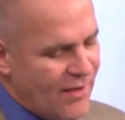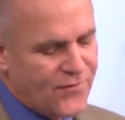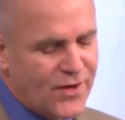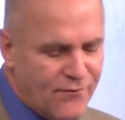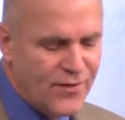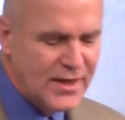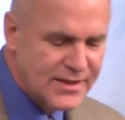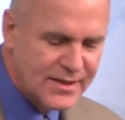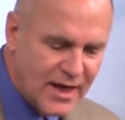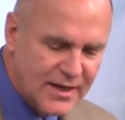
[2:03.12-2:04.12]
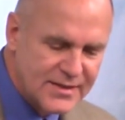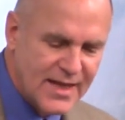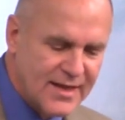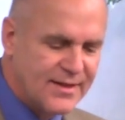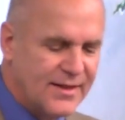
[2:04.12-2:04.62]
have convinced us
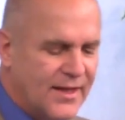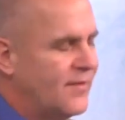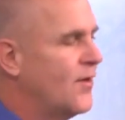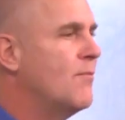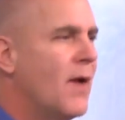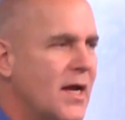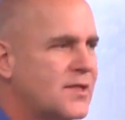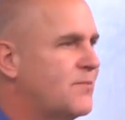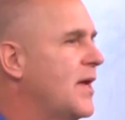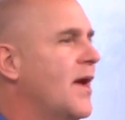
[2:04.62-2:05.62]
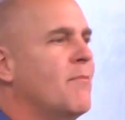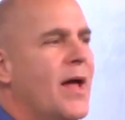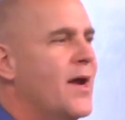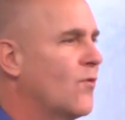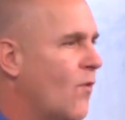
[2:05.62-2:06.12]
that there must be a
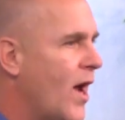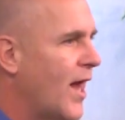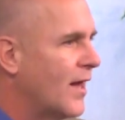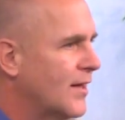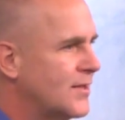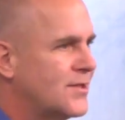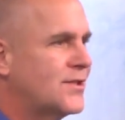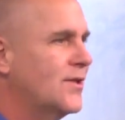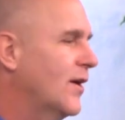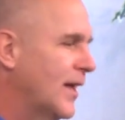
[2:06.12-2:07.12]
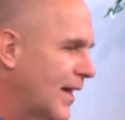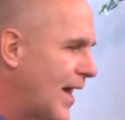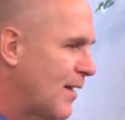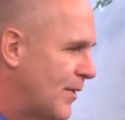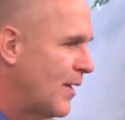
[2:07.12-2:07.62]
better way. There's certainly
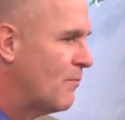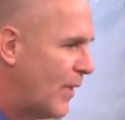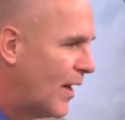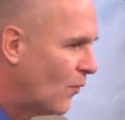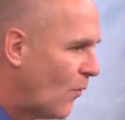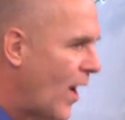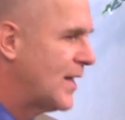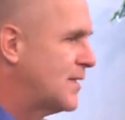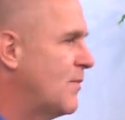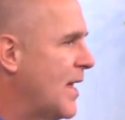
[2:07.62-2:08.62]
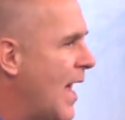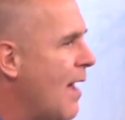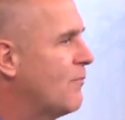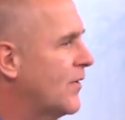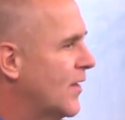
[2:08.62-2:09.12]
got to be a better way to be
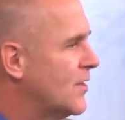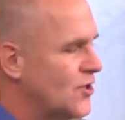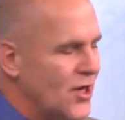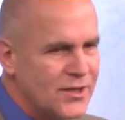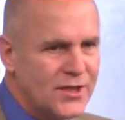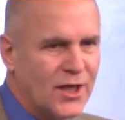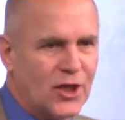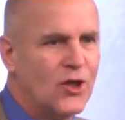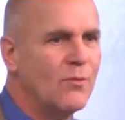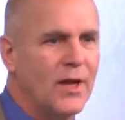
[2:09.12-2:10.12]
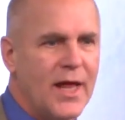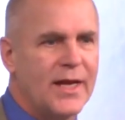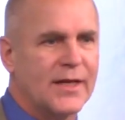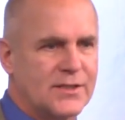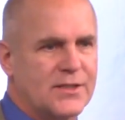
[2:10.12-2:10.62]
happy than just
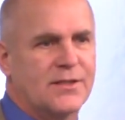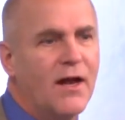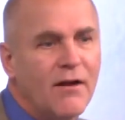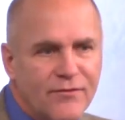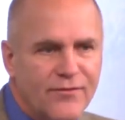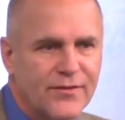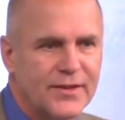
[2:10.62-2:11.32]
accumulating stuff.